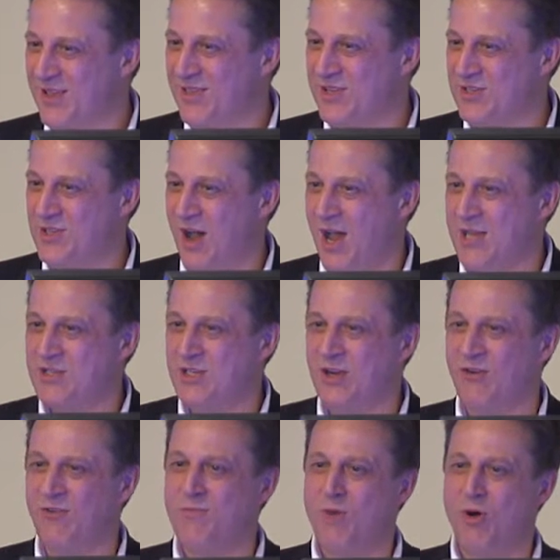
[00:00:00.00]
this
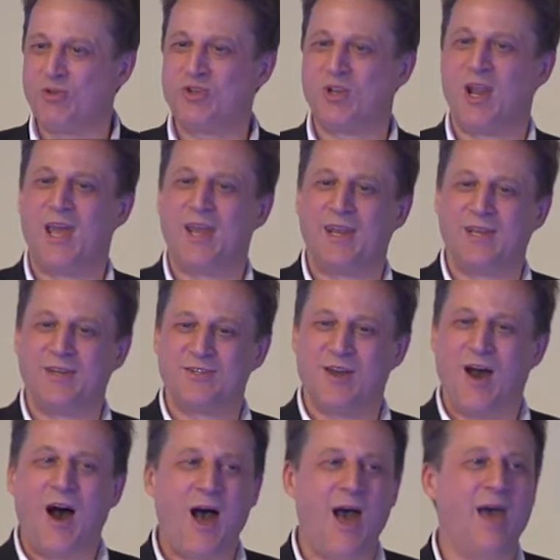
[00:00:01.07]
idea of modulating
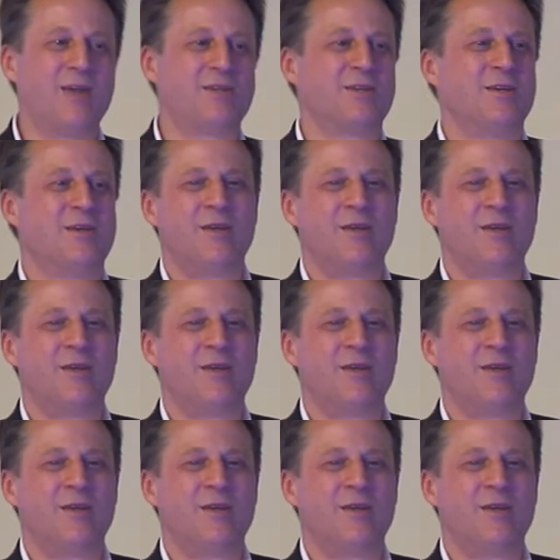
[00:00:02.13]
diet,